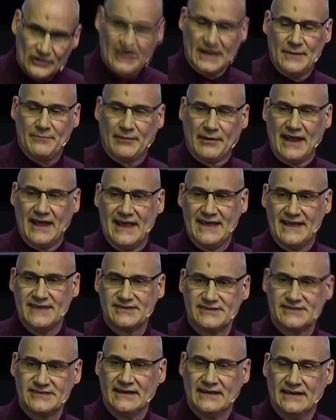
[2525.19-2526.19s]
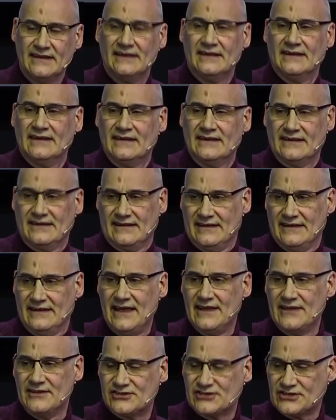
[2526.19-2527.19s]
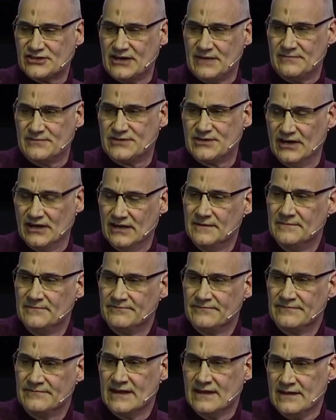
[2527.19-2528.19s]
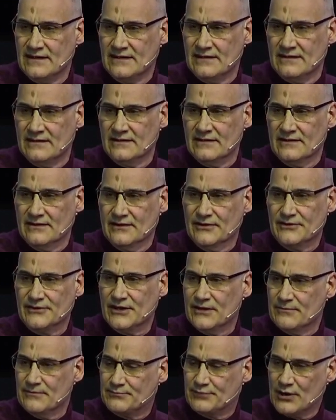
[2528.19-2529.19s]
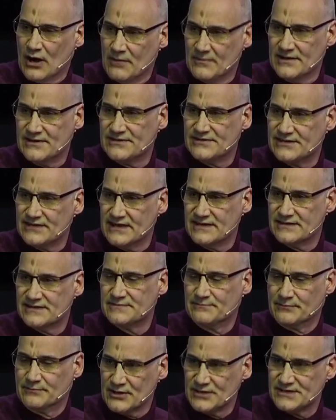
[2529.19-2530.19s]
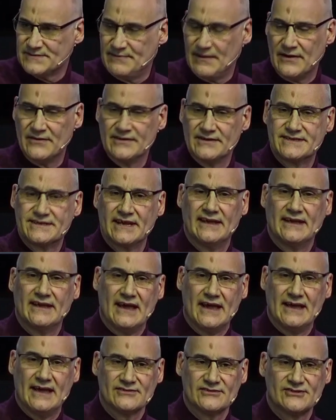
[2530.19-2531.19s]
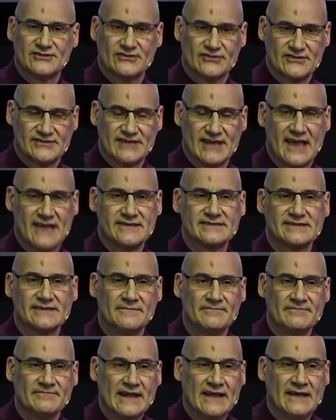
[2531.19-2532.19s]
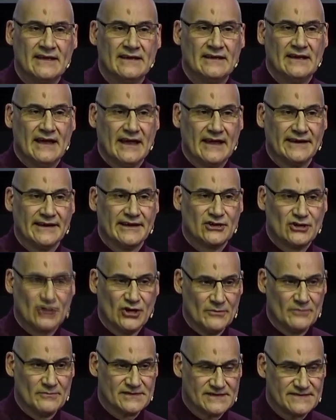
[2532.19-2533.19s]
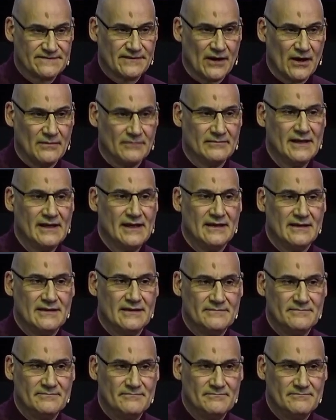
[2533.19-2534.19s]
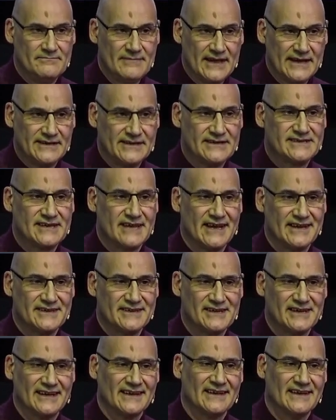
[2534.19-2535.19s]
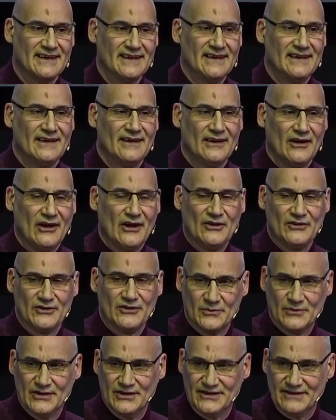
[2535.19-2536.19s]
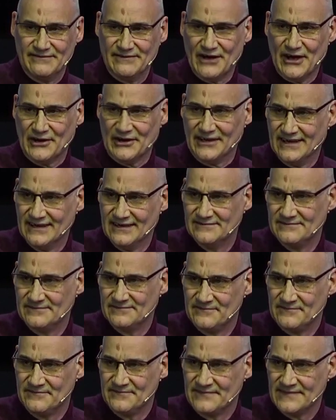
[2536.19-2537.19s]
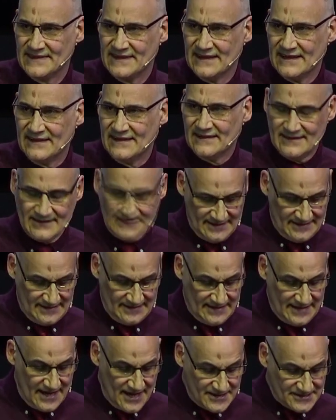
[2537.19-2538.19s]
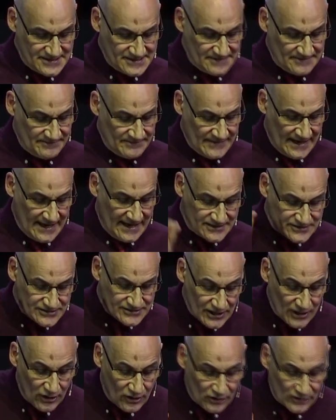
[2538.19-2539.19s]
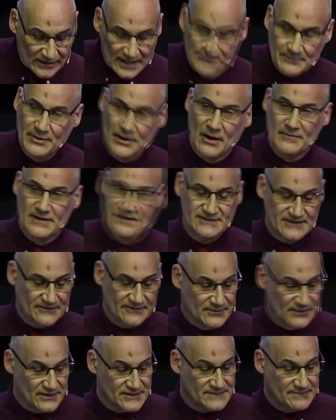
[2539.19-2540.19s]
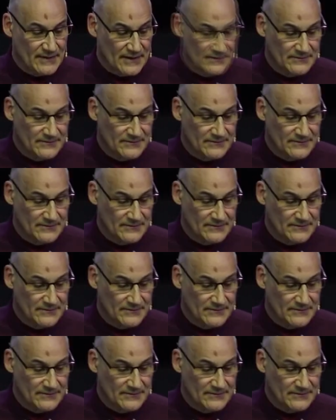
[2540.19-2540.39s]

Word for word: place in Scripture that promises prosperity and success. And it comes from meditating on the Word of God. Yes, it's the only promise of prosper-